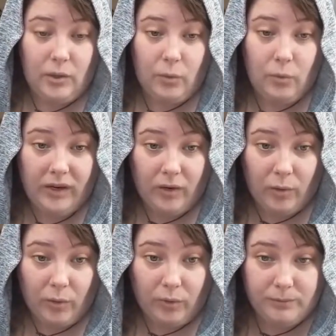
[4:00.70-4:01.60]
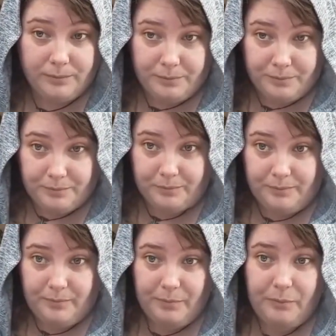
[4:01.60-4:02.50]
will
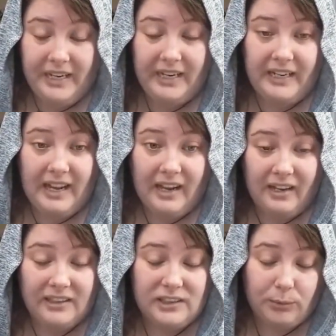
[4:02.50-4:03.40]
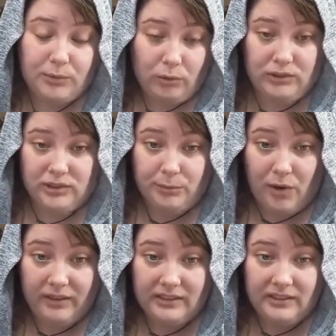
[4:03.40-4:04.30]
be their subconscious
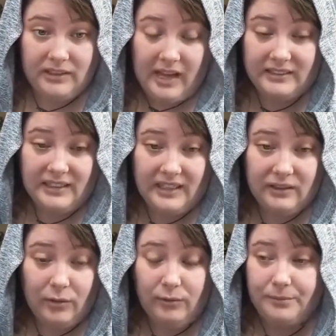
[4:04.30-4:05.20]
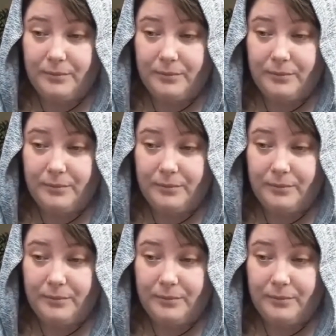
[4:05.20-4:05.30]
mind as an adult.